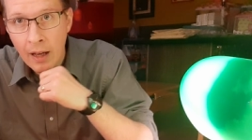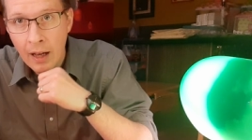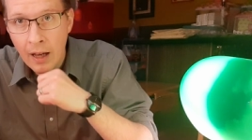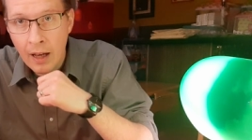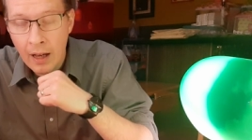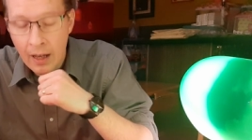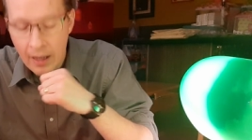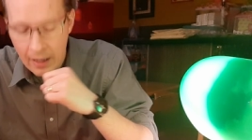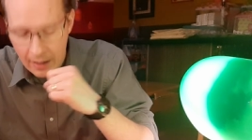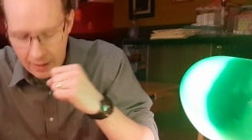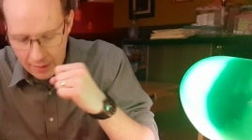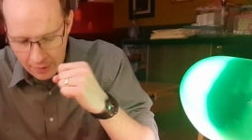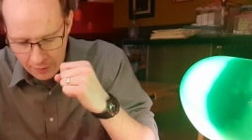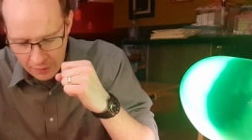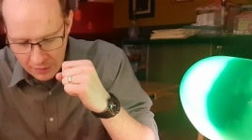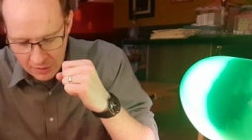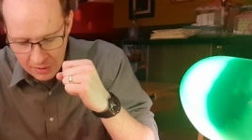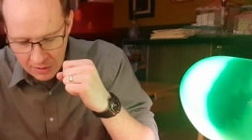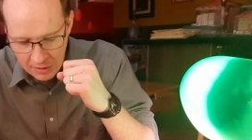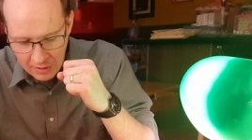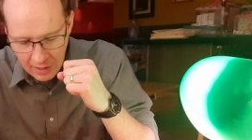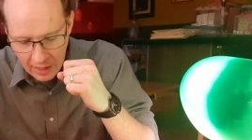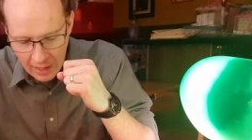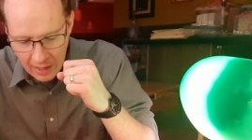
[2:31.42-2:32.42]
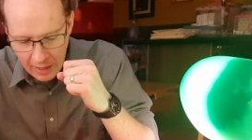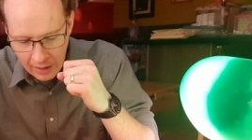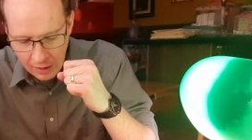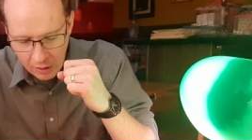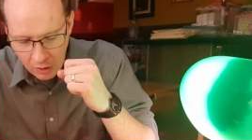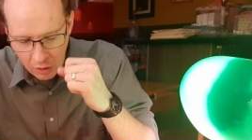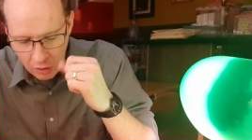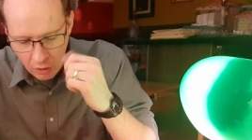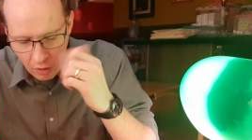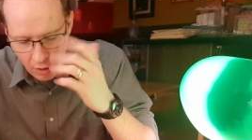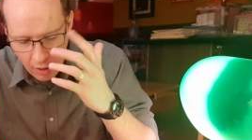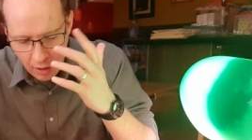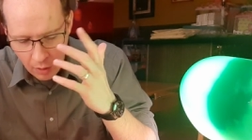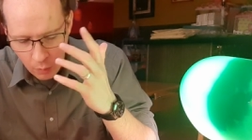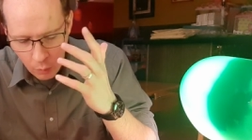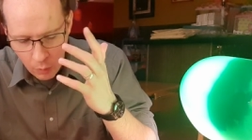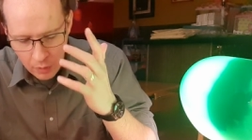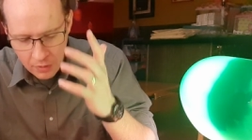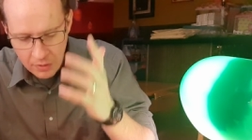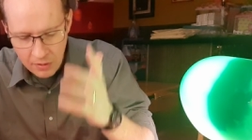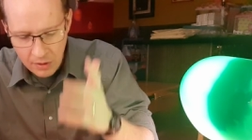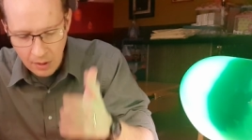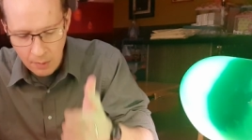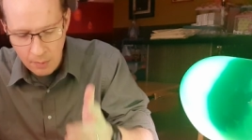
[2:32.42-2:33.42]
uh, the stack along
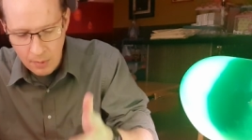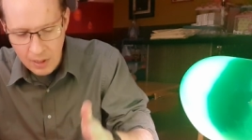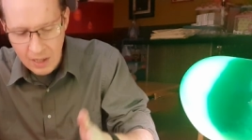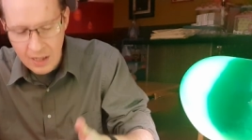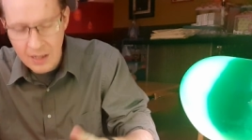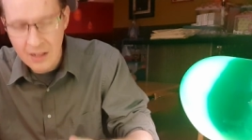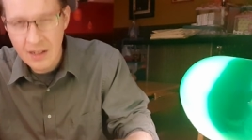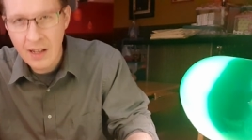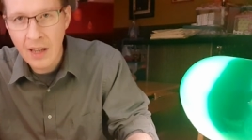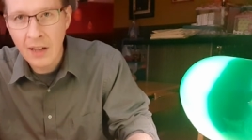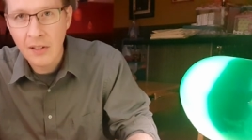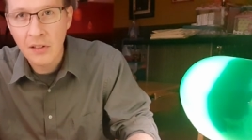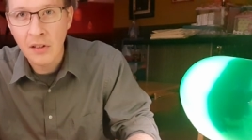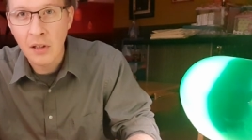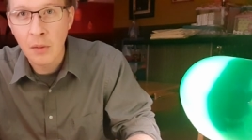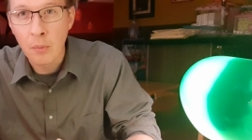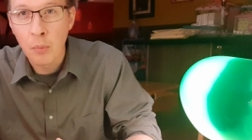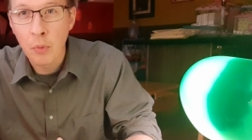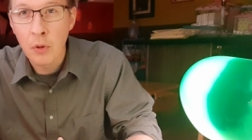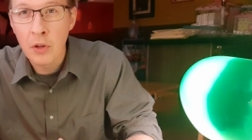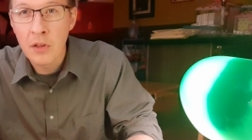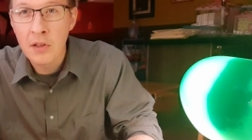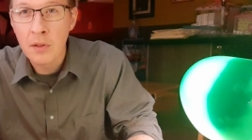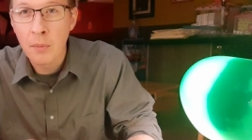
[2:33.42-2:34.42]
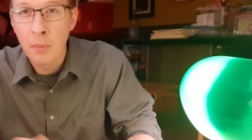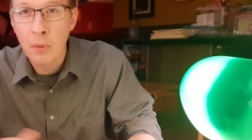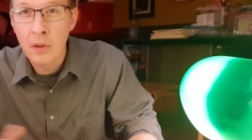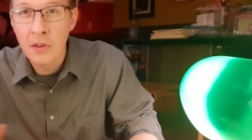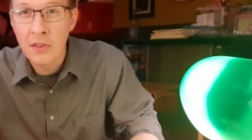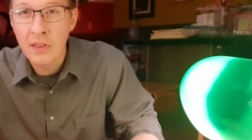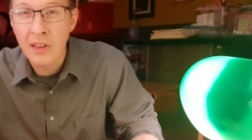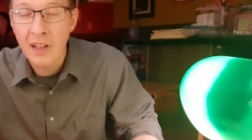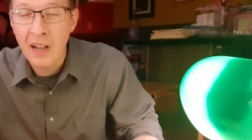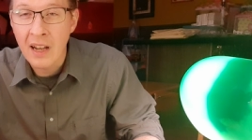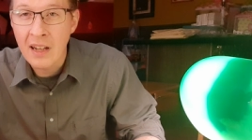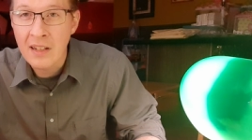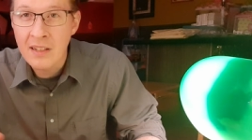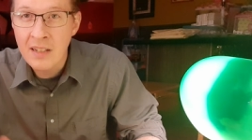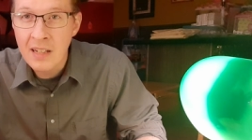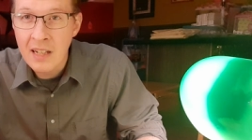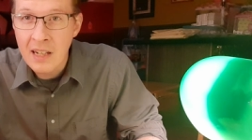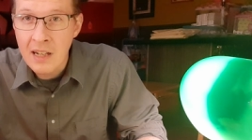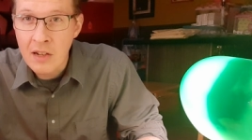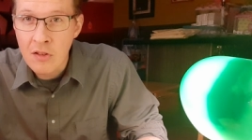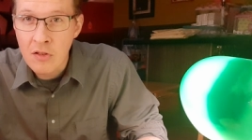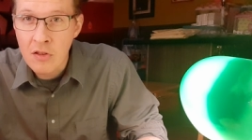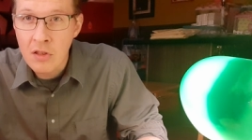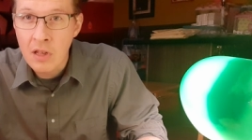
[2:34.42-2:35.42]
with some indexing principles that I
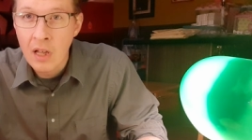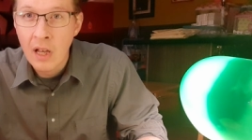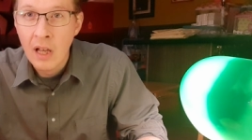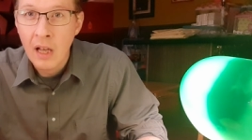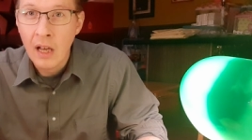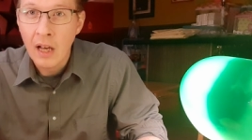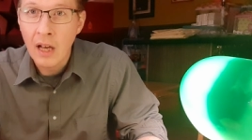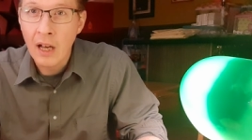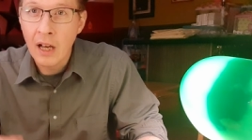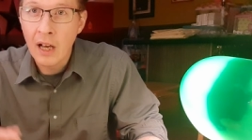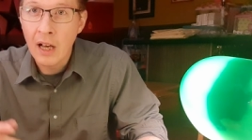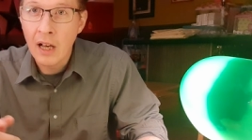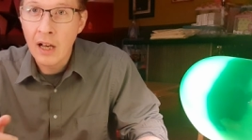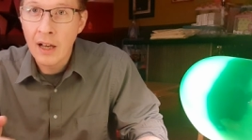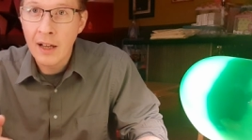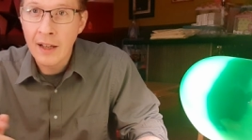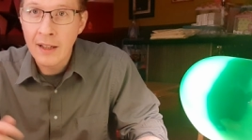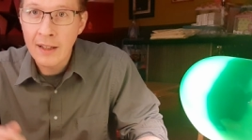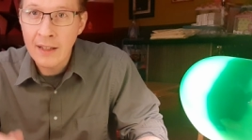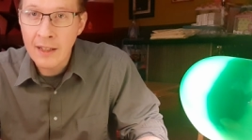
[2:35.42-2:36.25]
teach uh,